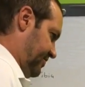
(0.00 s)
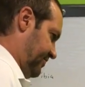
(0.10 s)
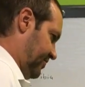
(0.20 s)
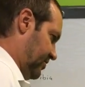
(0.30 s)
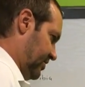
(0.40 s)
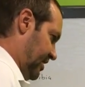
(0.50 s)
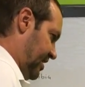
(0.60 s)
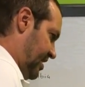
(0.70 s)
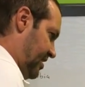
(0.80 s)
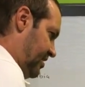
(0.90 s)
as far as I
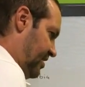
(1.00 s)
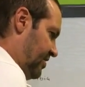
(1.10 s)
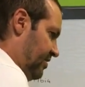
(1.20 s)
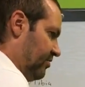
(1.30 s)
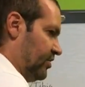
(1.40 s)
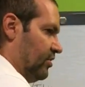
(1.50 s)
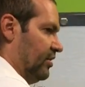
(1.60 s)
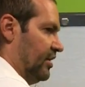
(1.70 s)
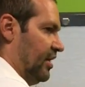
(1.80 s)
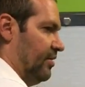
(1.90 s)
can, and then
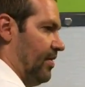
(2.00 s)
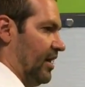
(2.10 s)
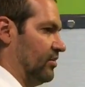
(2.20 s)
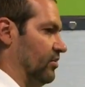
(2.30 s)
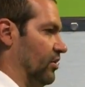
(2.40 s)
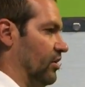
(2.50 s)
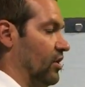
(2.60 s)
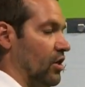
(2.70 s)
returning kind of back to the